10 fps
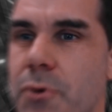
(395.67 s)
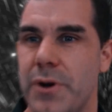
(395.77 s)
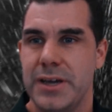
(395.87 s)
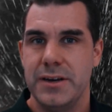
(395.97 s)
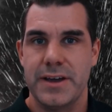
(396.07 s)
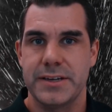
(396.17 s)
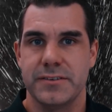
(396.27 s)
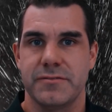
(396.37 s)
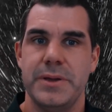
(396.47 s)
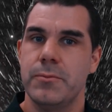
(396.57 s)
more
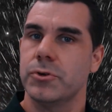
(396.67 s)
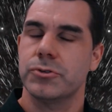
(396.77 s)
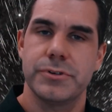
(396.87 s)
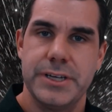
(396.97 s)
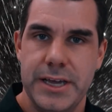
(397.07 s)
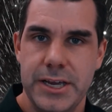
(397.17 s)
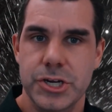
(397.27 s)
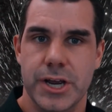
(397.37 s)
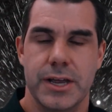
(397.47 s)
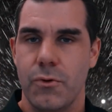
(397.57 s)
innovative, be more
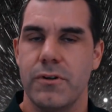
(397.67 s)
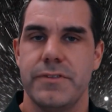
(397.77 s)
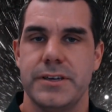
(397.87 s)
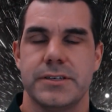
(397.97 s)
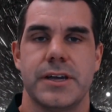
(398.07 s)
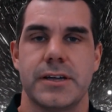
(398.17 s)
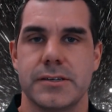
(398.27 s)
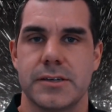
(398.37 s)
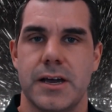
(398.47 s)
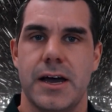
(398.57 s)
strategic. All of these
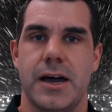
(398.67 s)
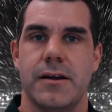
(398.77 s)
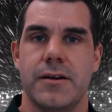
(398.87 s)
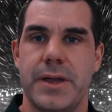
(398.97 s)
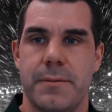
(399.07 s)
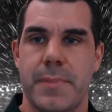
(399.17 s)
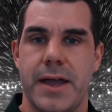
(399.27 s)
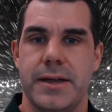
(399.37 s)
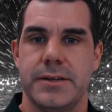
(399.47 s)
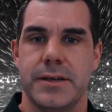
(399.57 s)
things are being
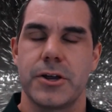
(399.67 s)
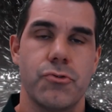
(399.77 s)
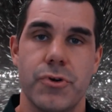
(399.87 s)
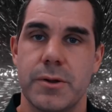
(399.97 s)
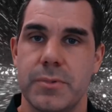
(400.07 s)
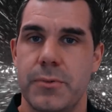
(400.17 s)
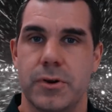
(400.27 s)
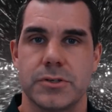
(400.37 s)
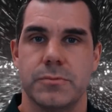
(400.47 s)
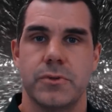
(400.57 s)
made incredibly
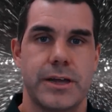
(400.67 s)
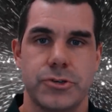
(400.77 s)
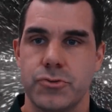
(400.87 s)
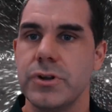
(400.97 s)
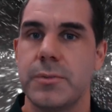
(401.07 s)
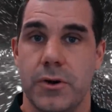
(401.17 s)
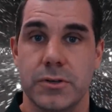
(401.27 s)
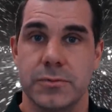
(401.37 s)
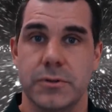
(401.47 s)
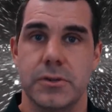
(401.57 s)
possible, like truly
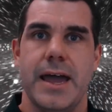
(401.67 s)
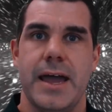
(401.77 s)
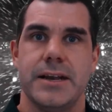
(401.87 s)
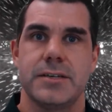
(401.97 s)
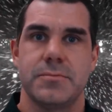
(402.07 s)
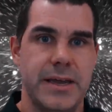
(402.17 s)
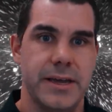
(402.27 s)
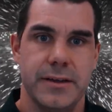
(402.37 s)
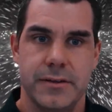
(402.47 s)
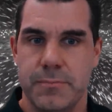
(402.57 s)
possible, and
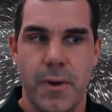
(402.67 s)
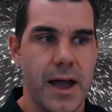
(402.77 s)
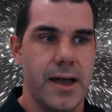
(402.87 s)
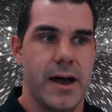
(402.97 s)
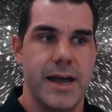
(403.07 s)
being, in my